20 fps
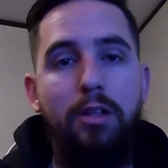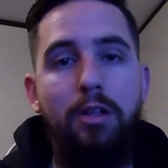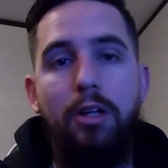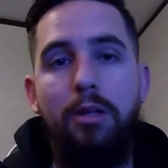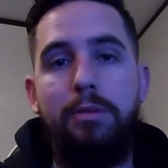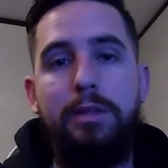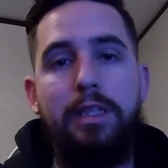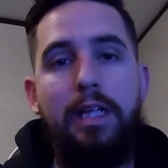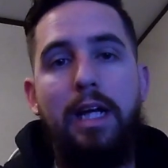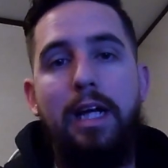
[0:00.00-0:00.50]
You know
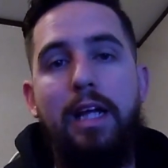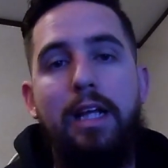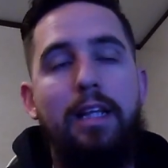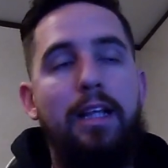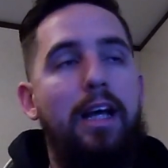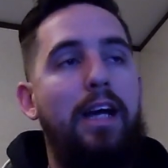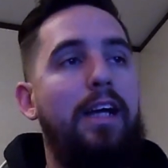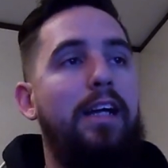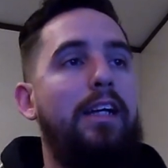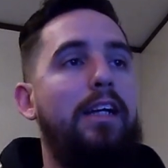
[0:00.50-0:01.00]
what I'm saying?
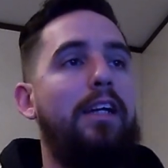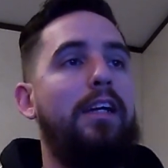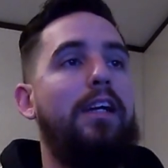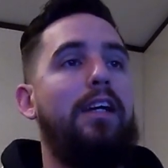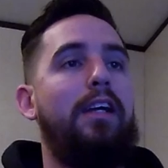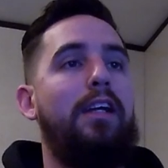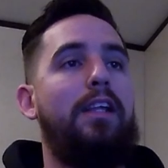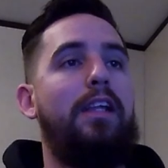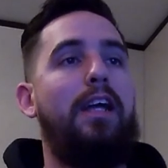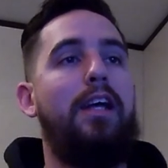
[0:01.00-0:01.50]
Like
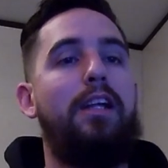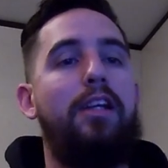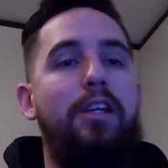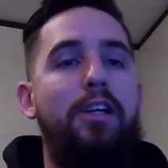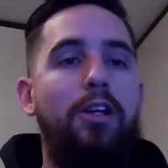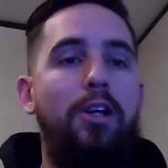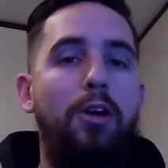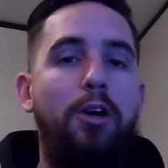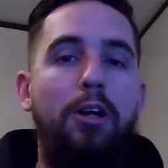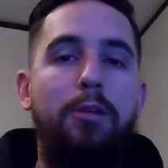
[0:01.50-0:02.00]
that.
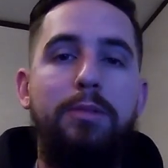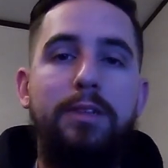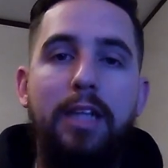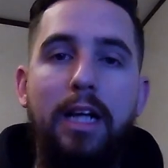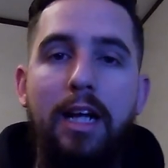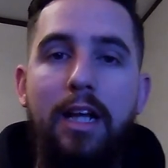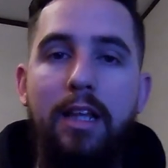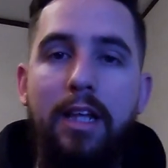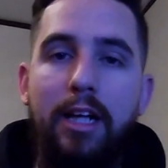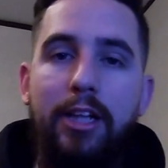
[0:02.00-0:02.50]
You know what I'm
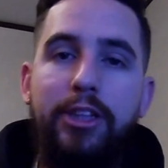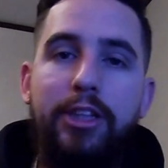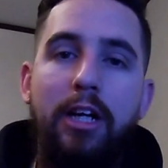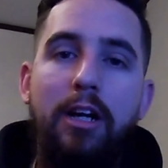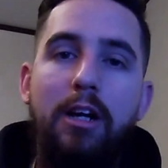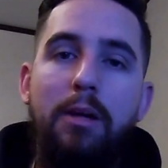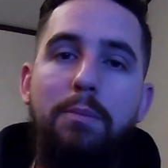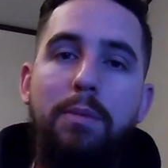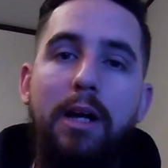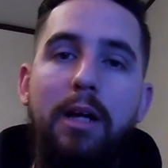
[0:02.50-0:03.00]
saying? That
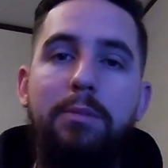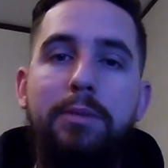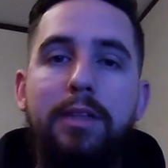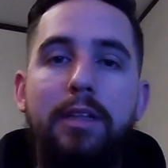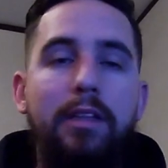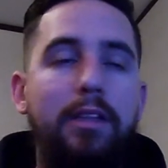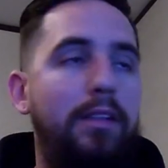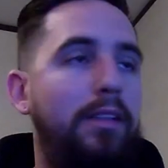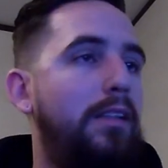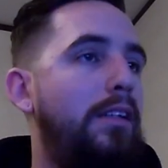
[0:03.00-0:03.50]
cherry
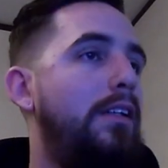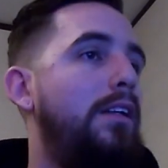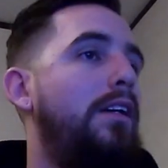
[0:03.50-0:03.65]
Pepsi.